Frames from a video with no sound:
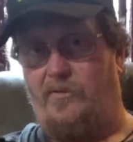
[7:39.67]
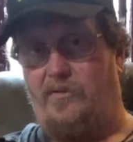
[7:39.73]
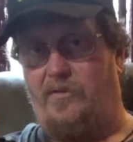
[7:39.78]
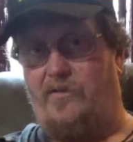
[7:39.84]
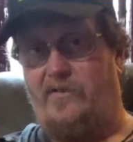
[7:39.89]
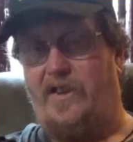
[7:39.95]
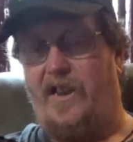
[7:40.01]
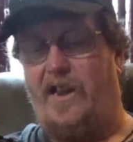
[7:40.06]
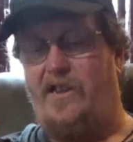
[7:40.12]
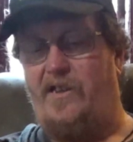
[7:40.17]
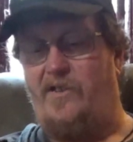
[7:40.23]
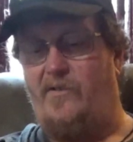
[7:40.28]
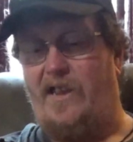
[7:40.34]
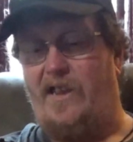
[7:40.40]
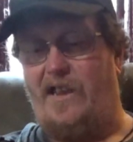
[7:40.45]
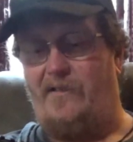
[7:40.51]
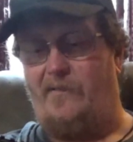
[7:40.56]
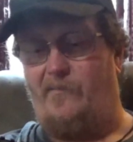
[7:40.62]
Okay, you
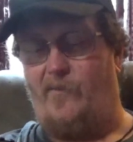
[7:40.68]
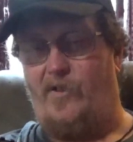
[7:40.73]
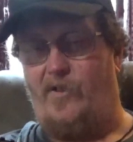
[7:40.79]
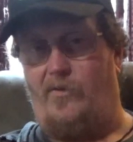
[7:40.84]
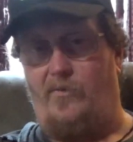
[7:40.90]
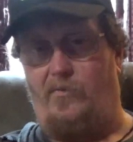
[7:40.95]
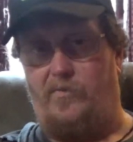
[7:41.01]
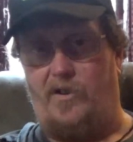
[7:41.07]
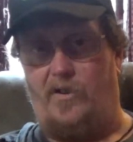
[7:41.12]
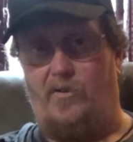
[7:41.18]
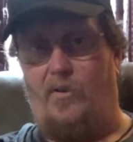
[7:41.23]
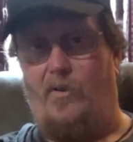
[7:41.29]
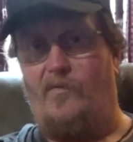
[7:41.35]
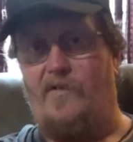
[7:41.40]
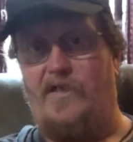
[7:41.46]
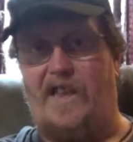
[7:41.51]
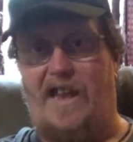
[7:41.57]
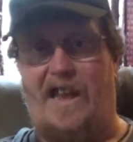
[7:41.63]
can, and we'll go
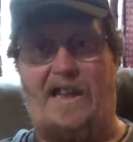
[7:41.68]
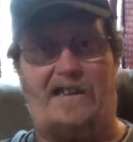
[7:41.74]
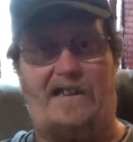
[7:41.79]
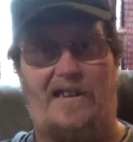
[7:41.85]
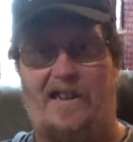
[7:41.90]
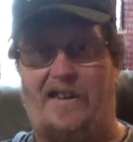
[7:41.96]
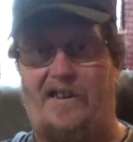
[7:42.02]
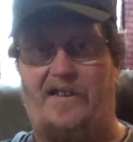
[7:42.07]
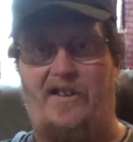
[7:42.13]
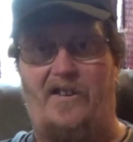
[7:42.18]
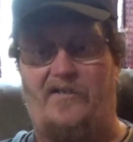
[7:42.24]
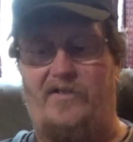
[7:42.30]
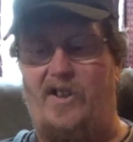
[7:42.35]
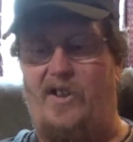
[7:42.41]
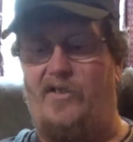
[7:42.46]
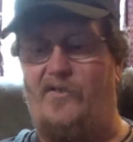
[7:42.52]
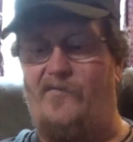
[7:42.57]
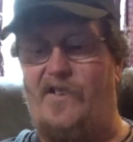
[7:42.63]
over that in
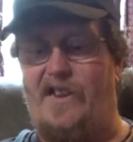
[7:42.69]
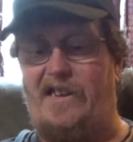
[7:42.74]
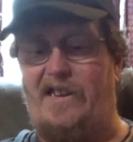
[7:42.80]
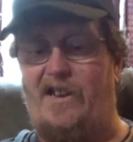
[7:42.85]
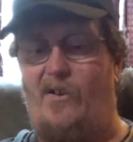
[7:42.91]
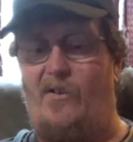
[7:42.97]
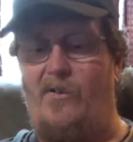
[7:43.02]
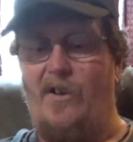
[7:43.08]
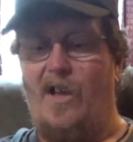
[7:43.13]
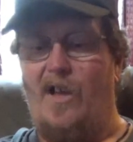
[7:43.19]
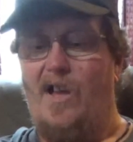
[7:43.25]
another video